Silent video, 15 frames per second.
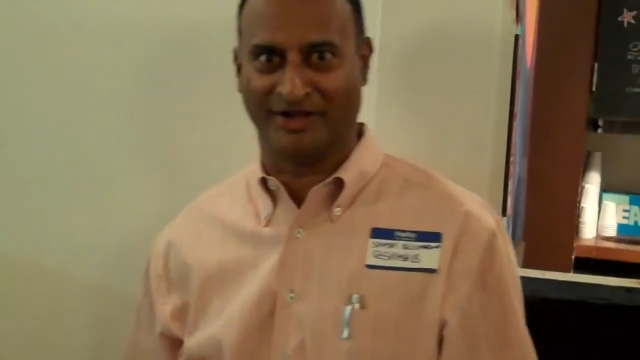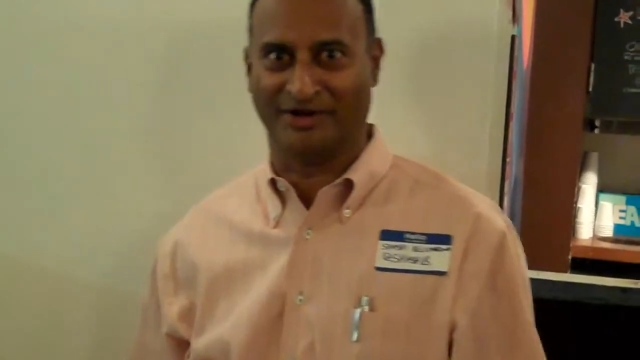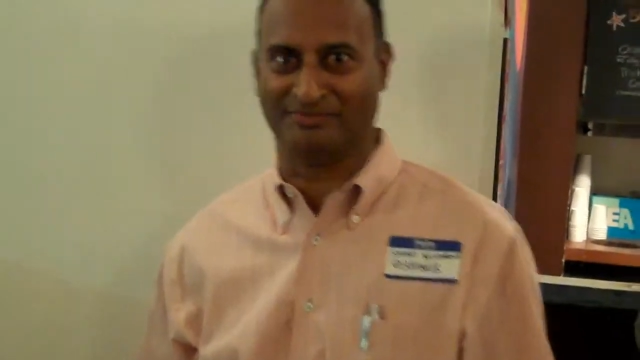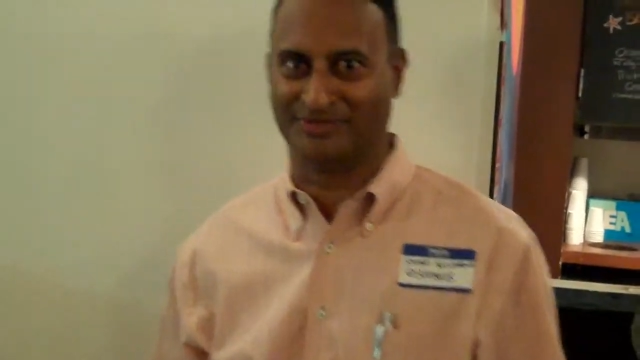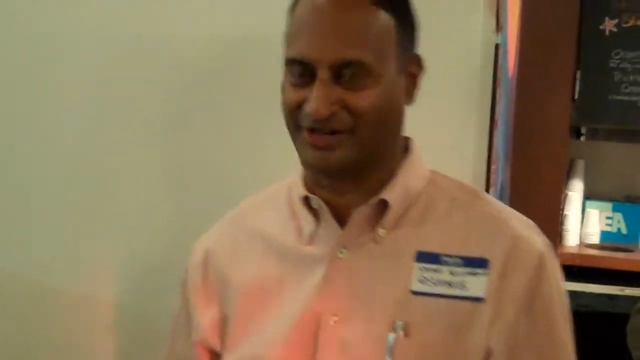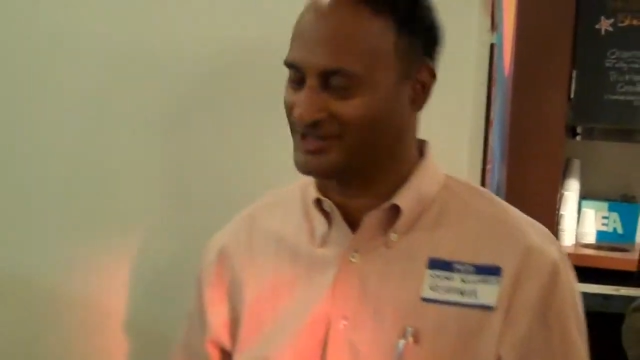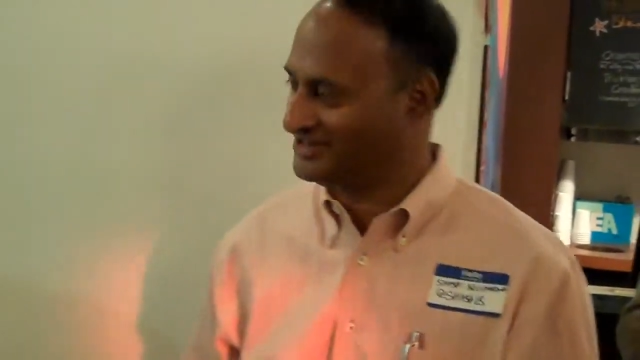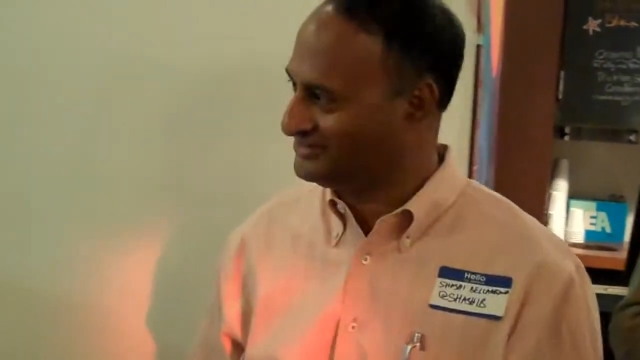my
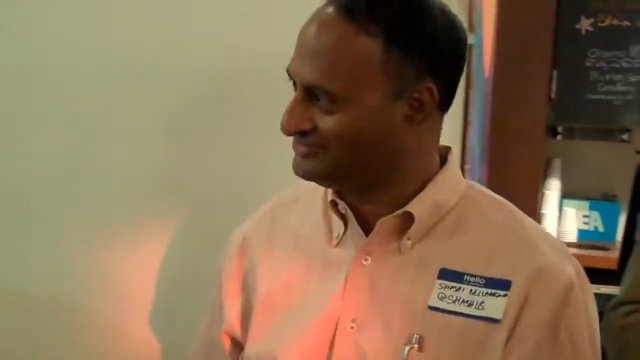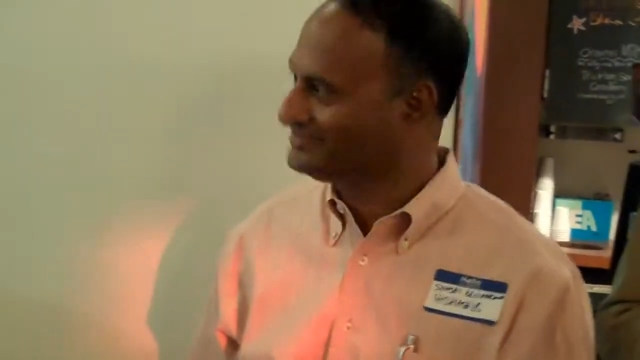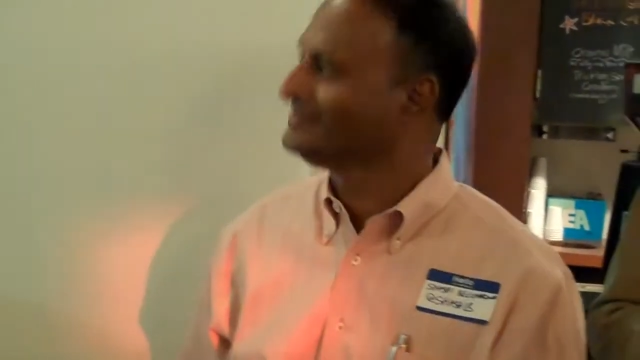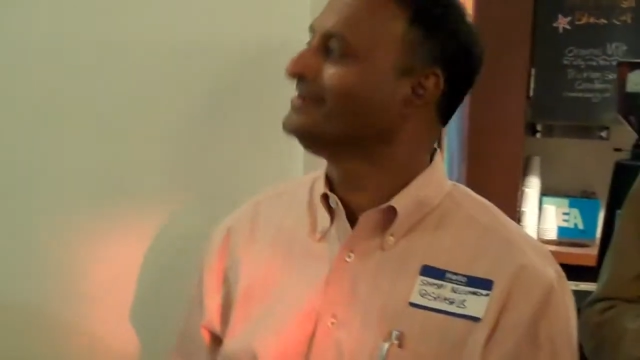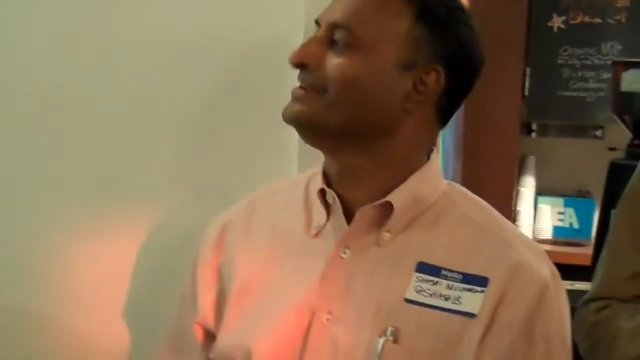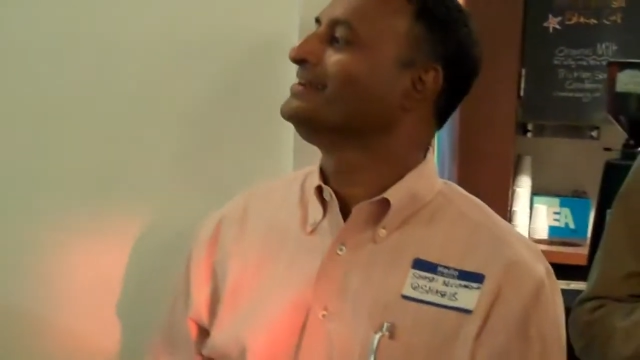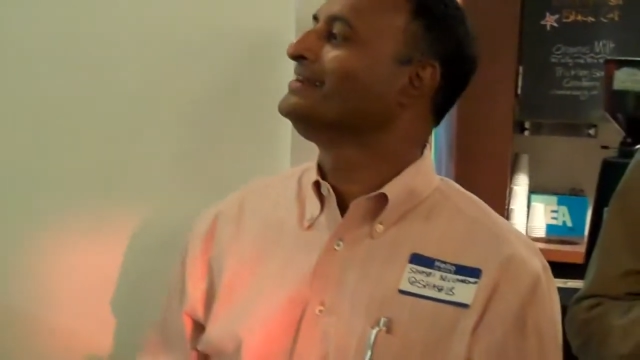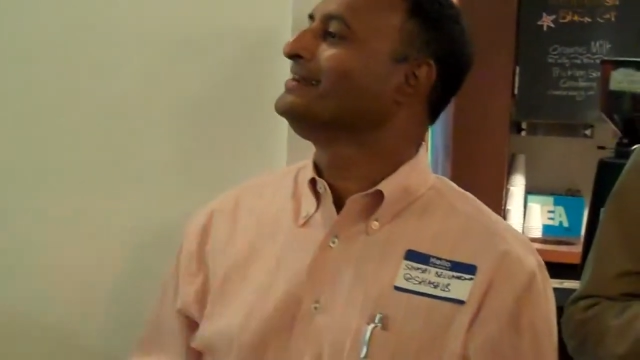objective.
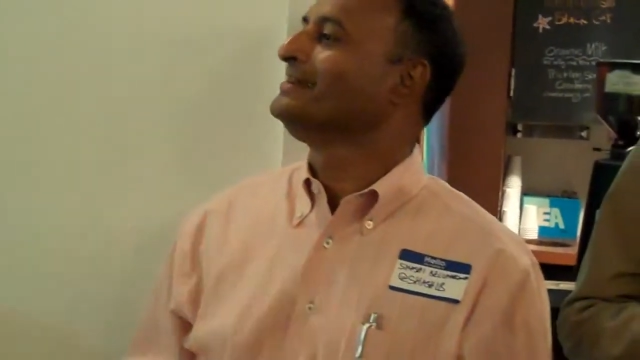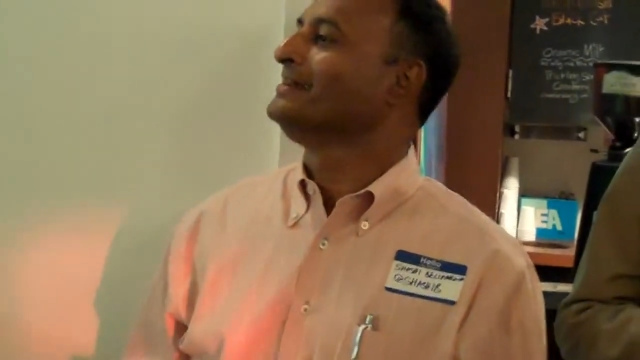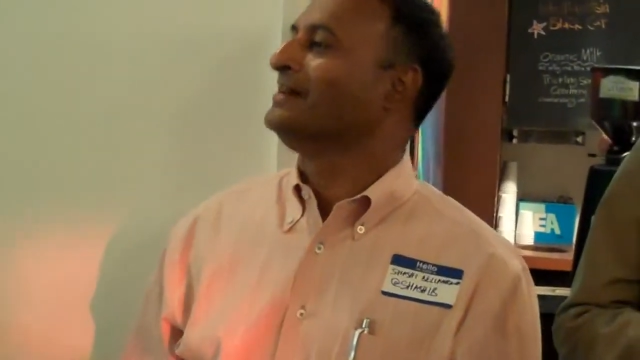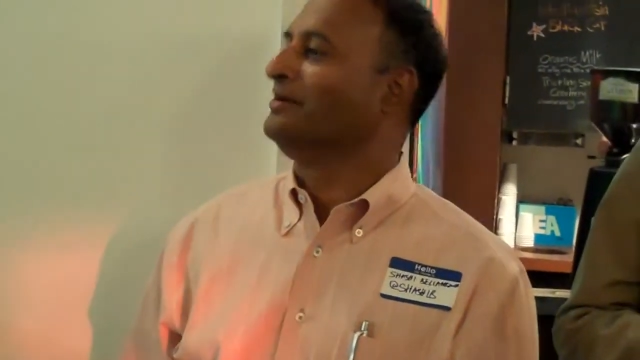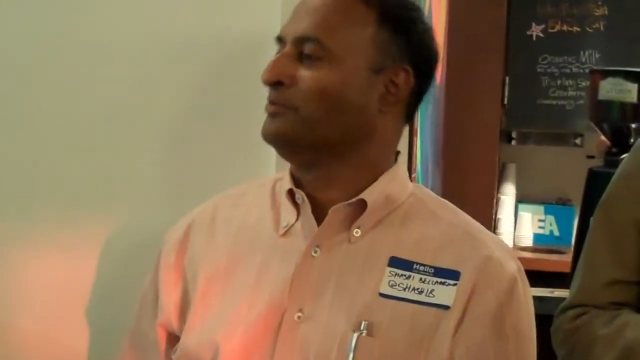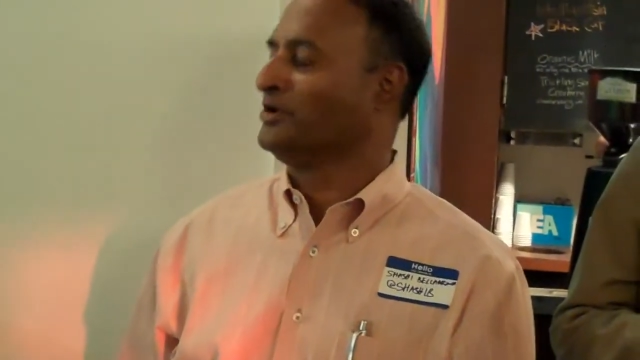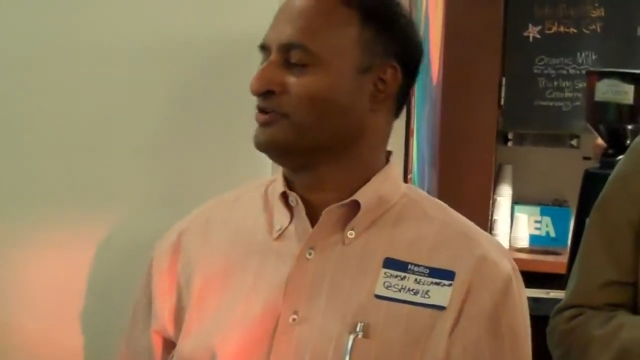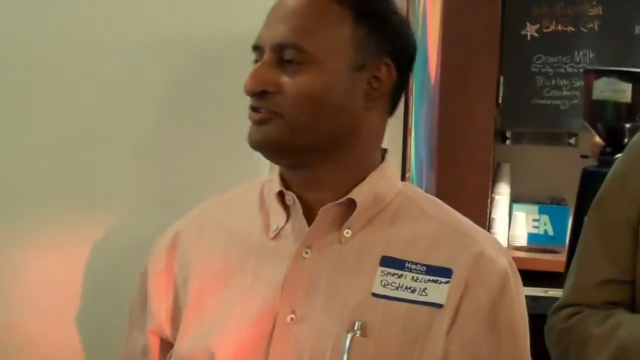
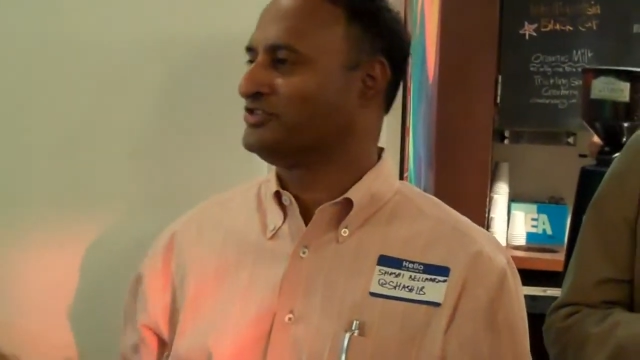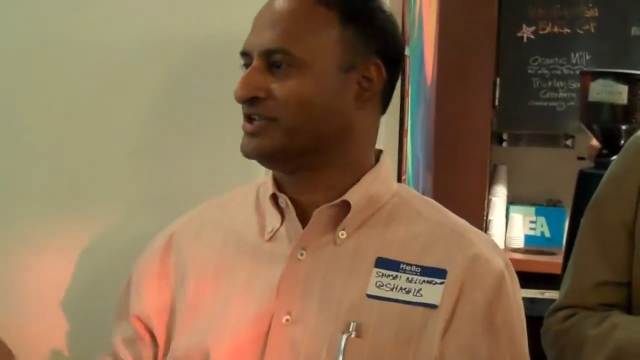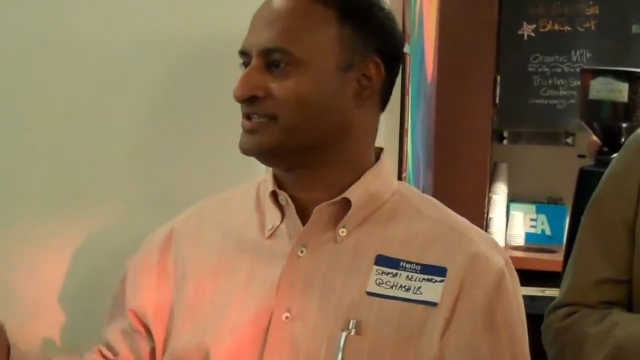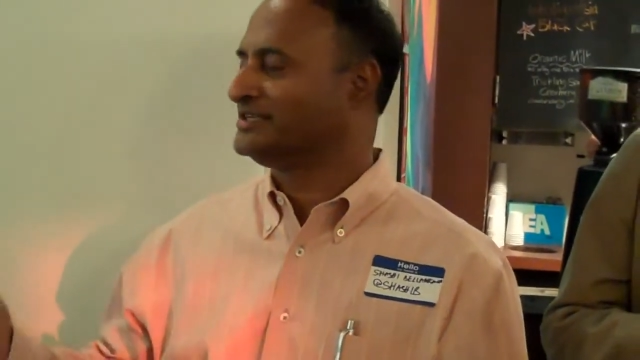One of the